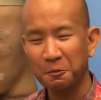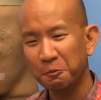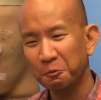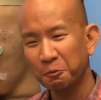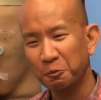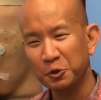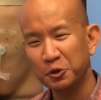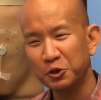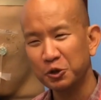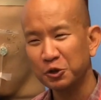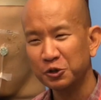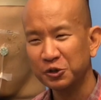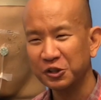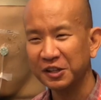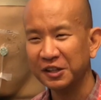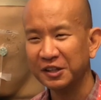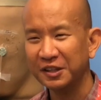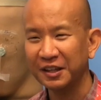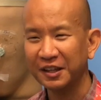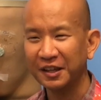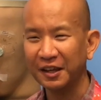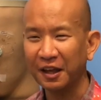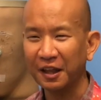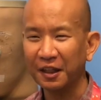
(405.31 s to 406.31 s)
reducing
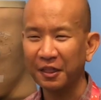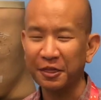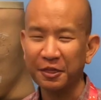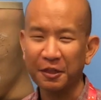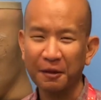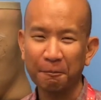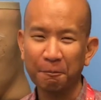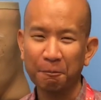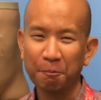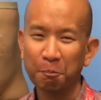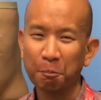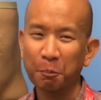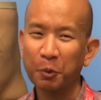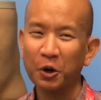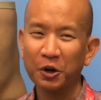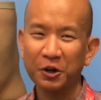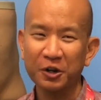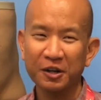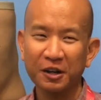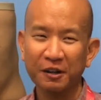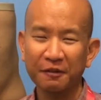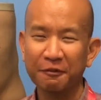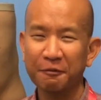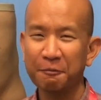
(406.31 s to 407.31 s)
the
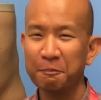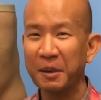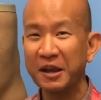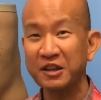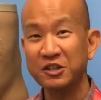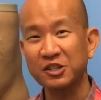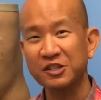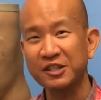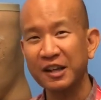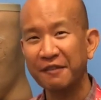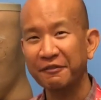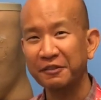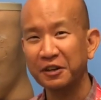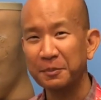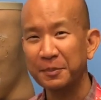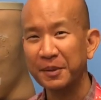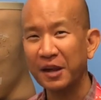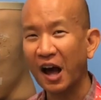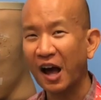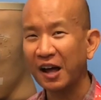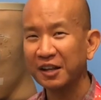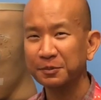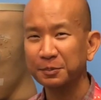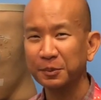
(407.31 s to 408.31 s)
burden of patients having to be
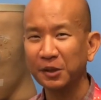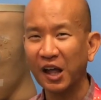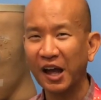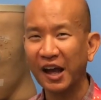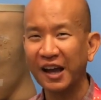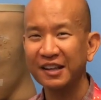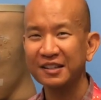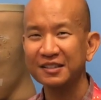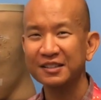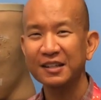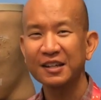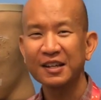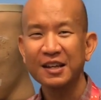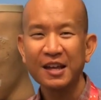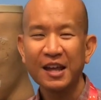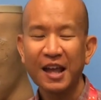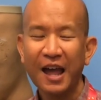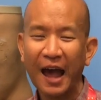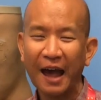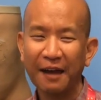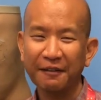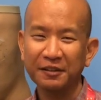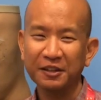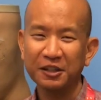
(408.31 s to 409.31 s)
hospitalized,
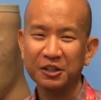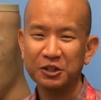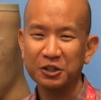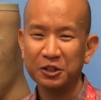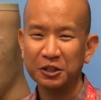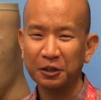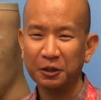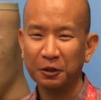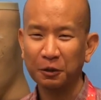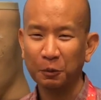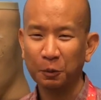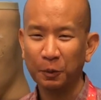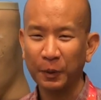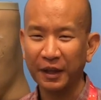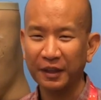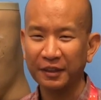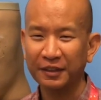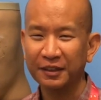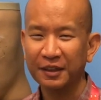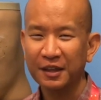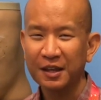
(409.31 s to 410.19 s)
having to deal with